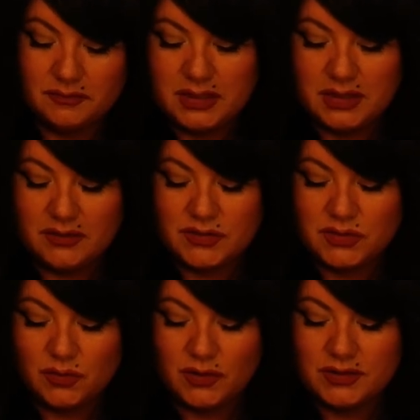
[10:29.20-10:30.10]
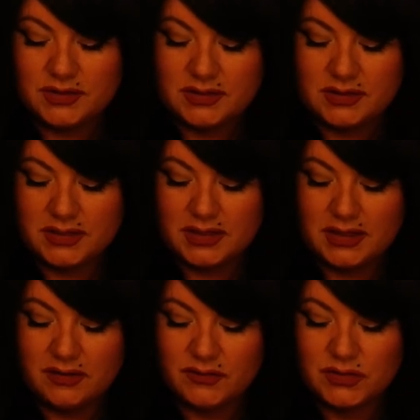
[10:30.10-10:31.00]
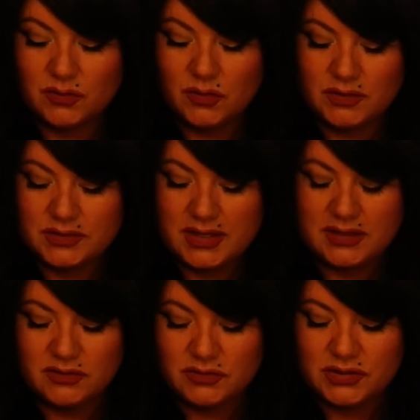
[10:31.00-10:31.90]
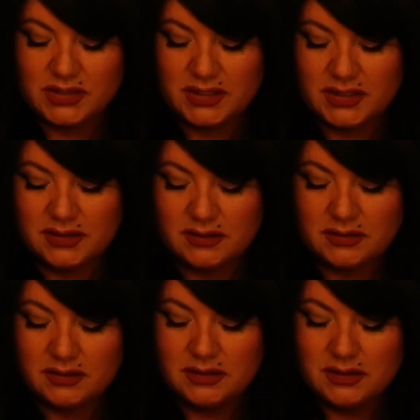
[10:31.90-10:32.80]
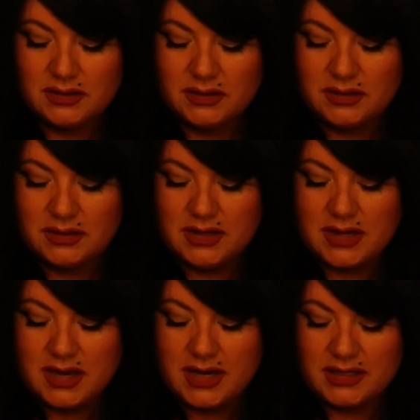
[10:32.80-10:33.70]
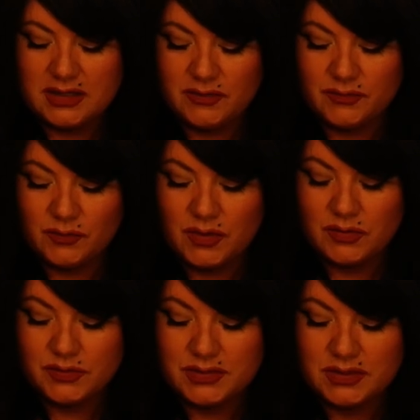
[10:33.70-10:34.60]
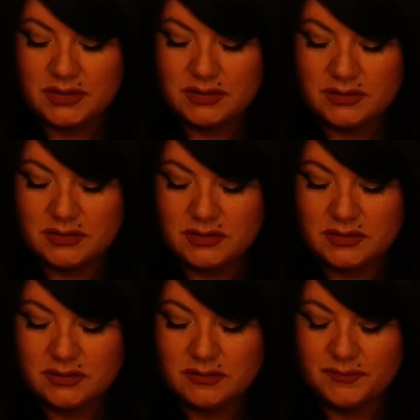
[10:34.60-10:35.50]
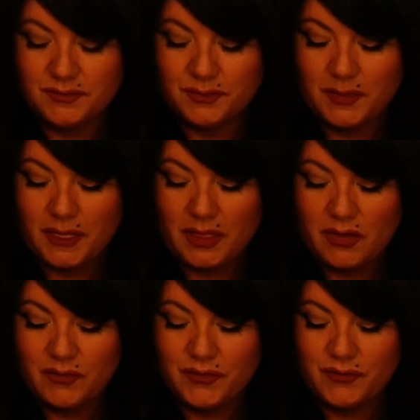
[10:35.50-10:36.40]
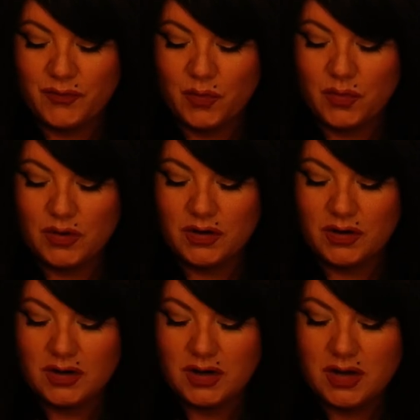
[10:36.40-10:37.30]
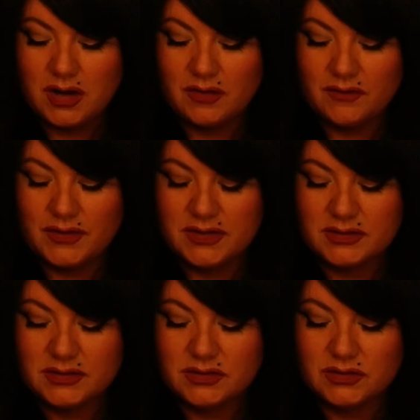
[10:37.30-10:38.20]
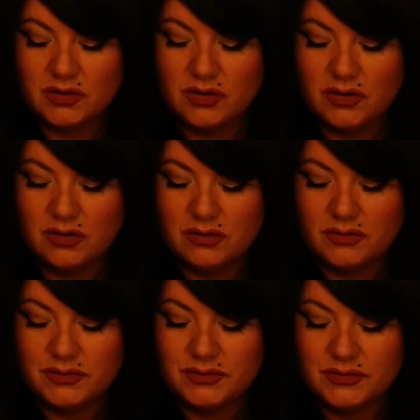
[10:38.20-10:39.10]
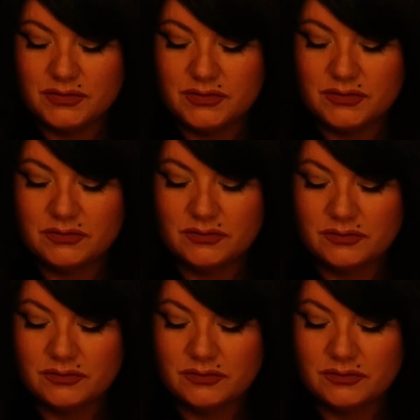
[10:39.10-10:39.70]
King of Swords. This is a King of Swords energy. Nine of Roses. Four of Skulls.